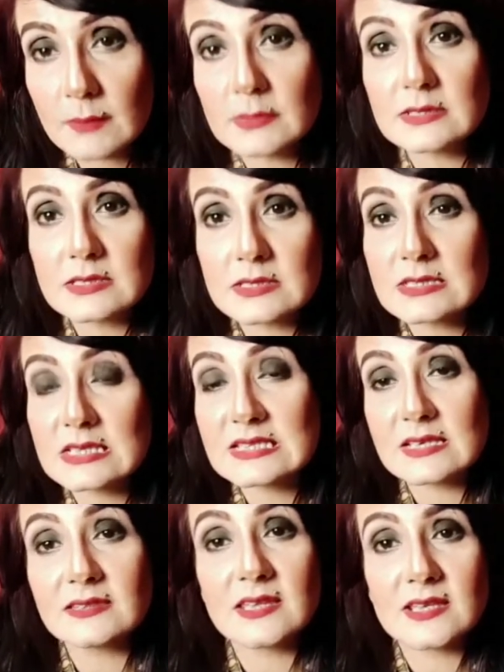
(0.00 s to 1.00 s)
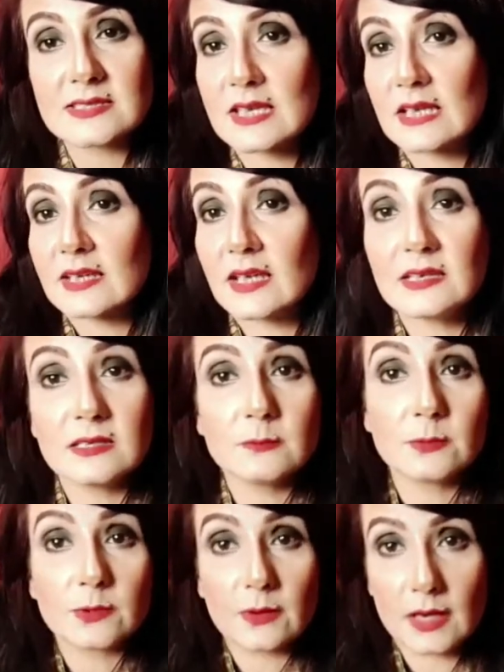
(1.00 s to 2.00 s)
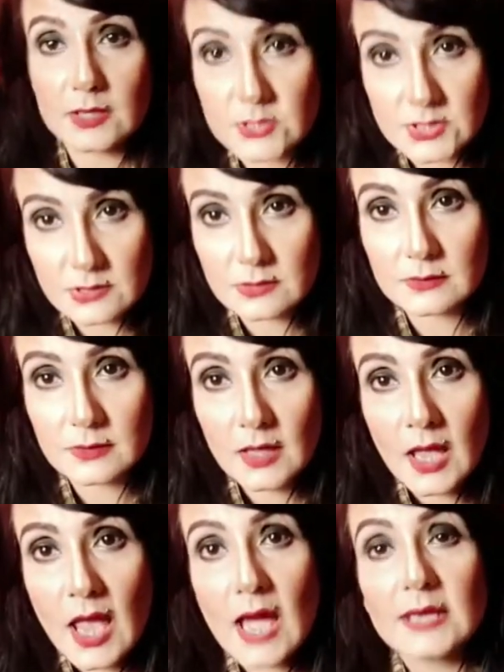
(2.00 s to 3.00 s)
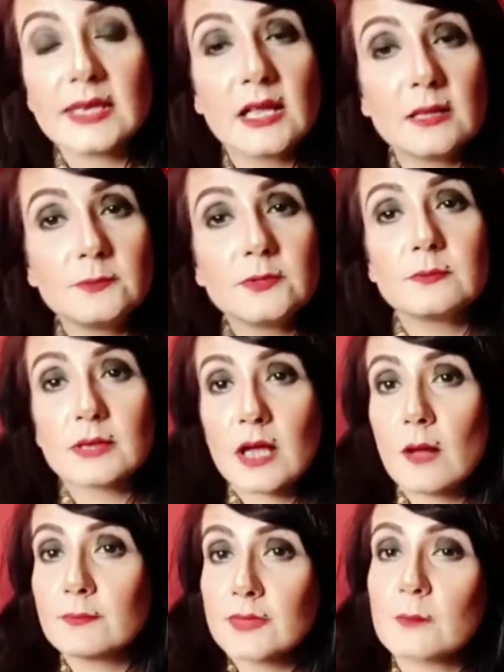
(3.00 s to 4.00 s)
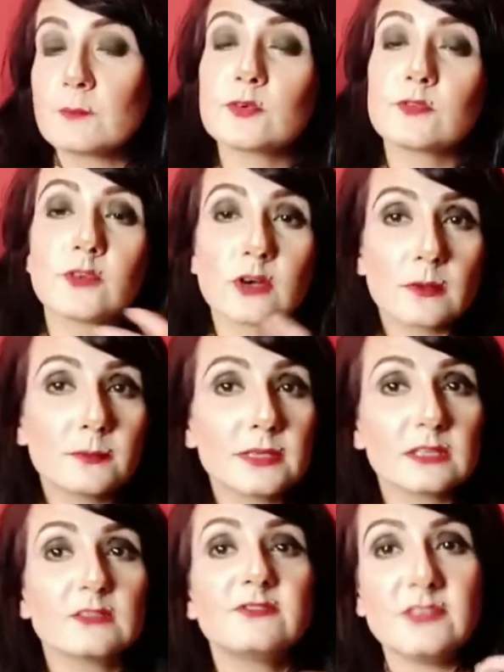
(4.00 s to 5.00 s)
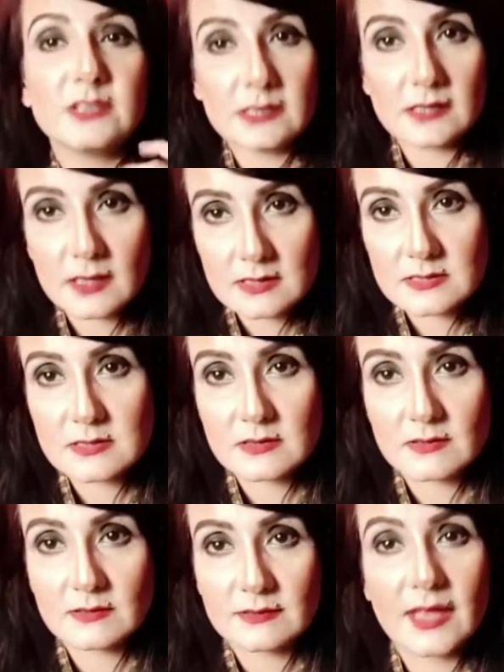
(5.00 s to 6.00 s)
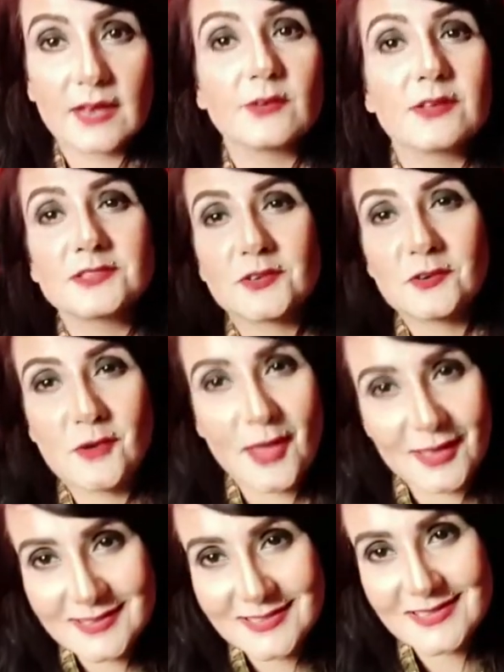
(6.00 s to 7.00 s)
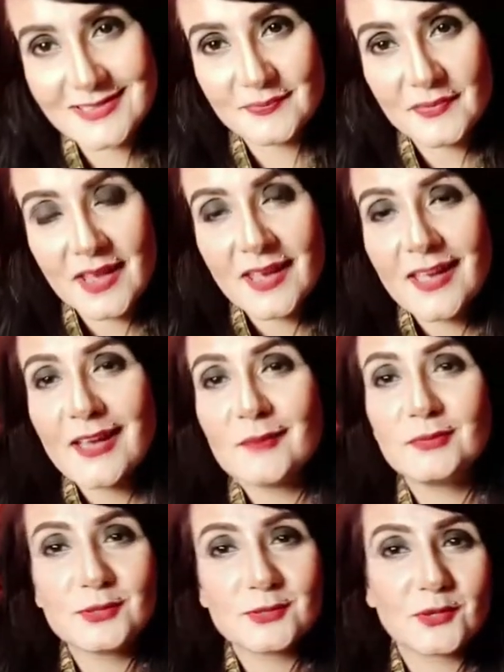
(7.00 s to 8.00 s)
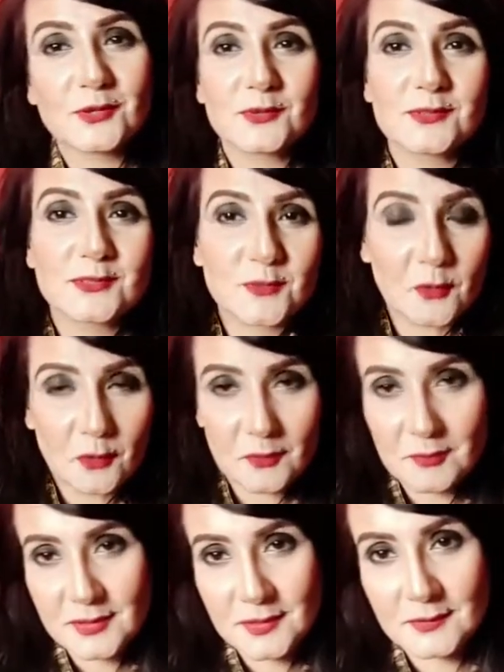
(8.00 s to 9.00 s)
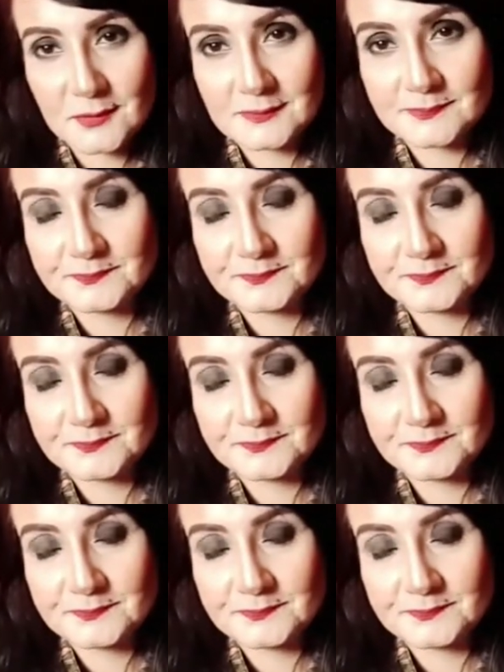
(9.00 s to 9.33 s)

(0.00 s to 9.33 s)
I mean, these are things that can liberate you and help you become that proverbial phoenix, you know, that resurrects. Pluto rules Scorpio.